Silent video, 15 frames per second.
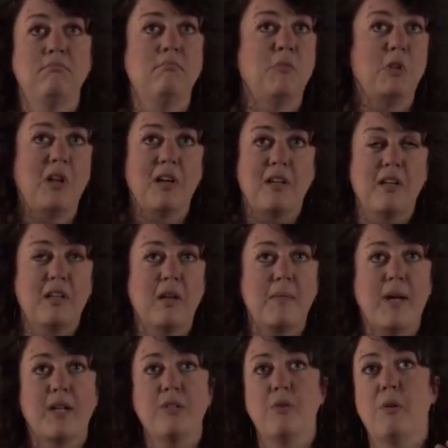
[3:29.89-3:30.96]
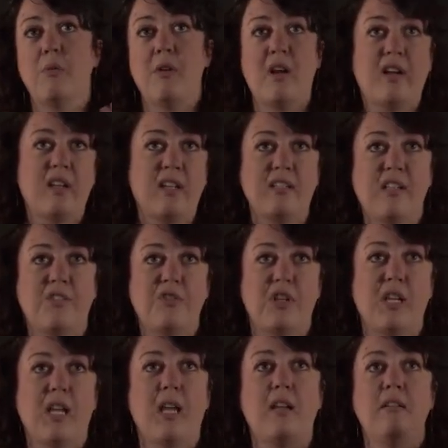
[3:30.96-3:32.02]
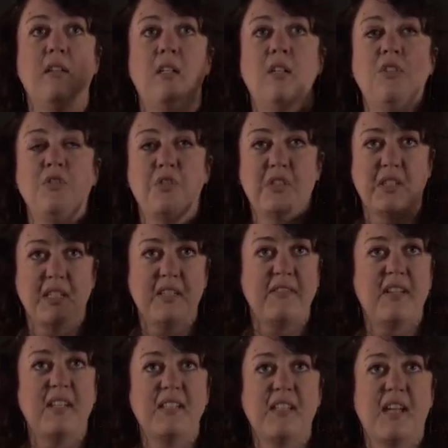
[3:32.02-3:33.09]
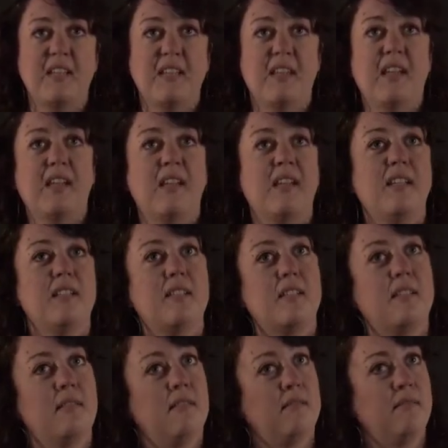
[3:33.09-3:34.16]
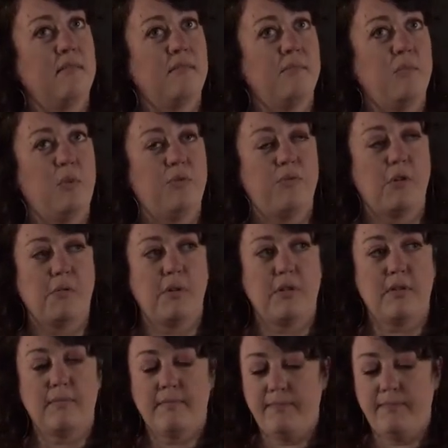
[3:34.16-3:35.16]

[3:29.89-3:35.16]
We're not going to come back to it, we're not going to touch it again. Just leave it exactly like it is, move forward.